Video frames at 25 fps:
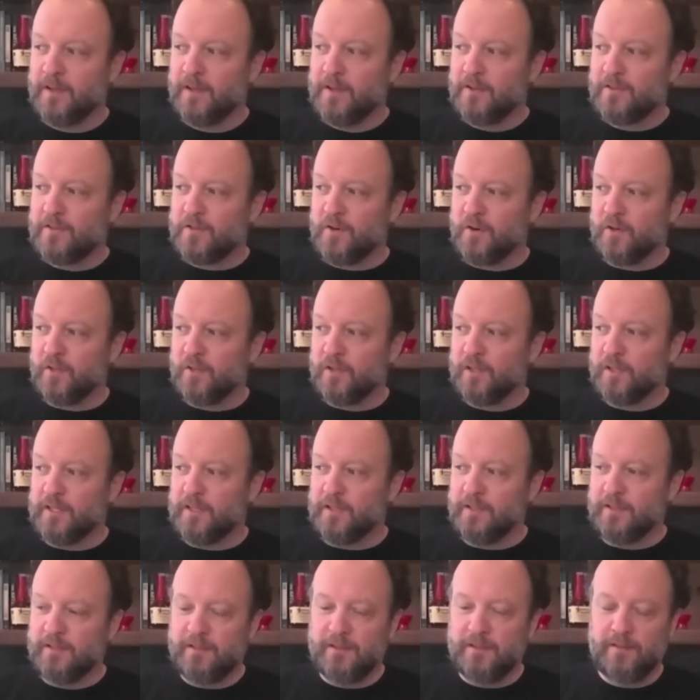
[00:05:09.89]

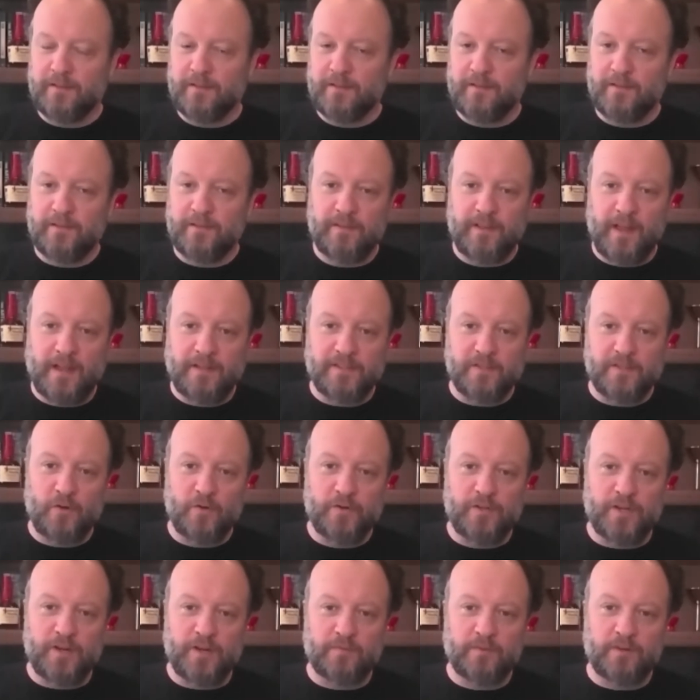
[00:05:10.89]
certainly that's no
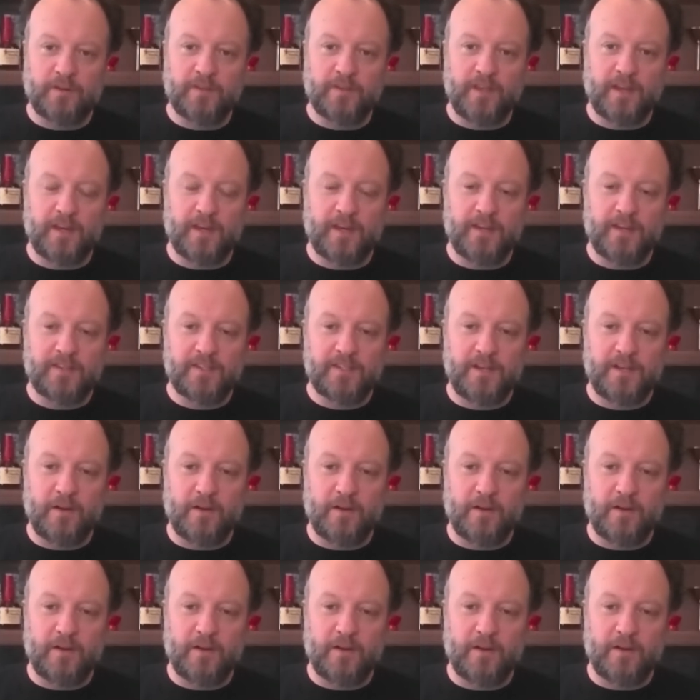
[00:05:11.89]
different than it is
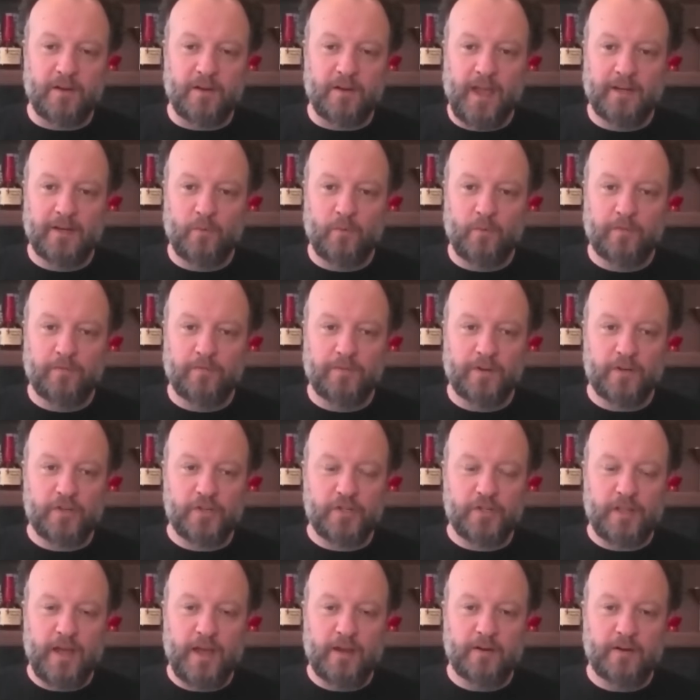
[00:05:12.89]
here in Canada
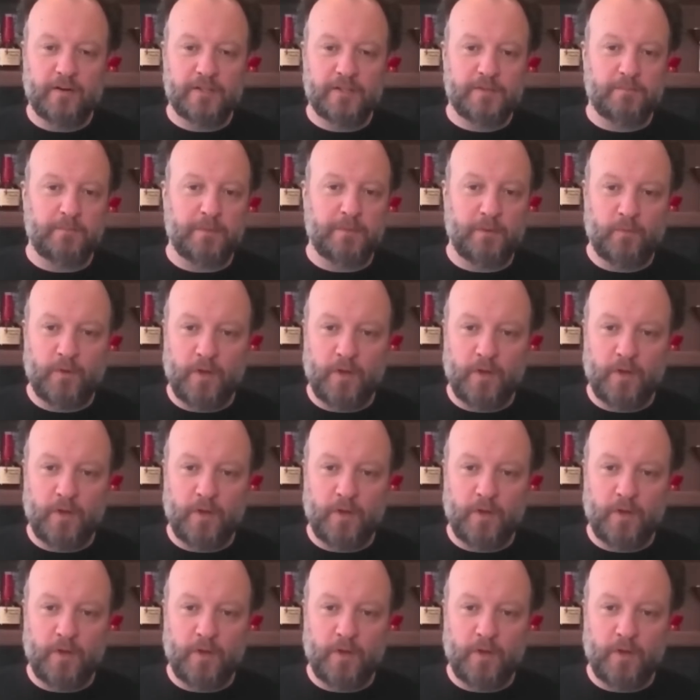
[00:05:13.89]
with fish ladders.